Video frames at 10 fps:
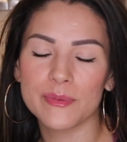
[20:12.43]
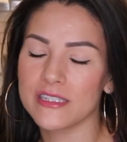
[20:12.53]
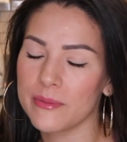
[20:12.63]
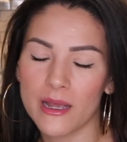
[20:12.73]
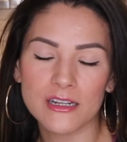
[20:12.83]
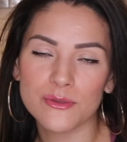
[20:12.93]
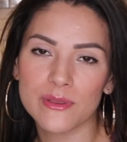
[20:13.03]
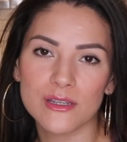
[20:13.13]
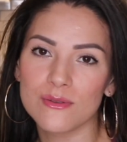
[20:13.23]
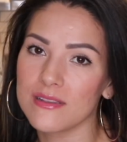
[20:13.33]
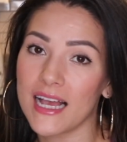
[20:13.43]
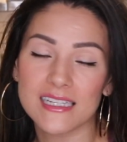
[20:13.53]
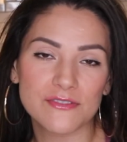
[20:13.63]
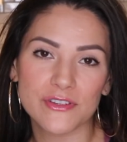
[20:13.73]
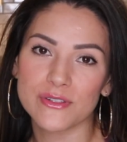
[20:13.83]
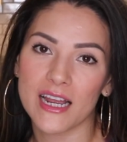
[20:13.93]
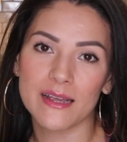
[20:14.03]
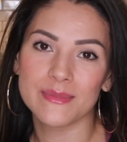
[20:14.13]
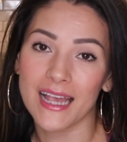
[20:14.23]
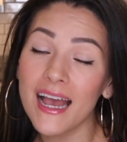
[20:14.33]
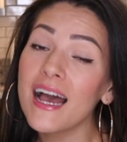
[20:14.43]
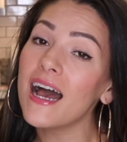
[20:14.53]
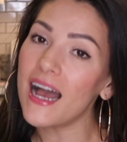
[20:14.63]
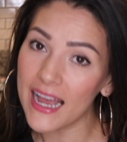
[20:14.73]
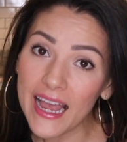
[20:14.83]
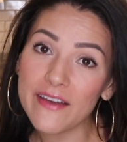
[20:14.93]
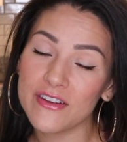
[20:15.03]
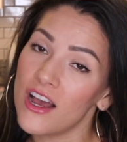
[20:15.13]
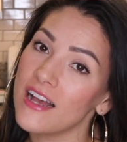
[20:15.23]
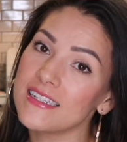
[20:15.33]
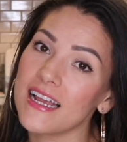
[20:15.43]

But to be honest with you, the last few times I have not.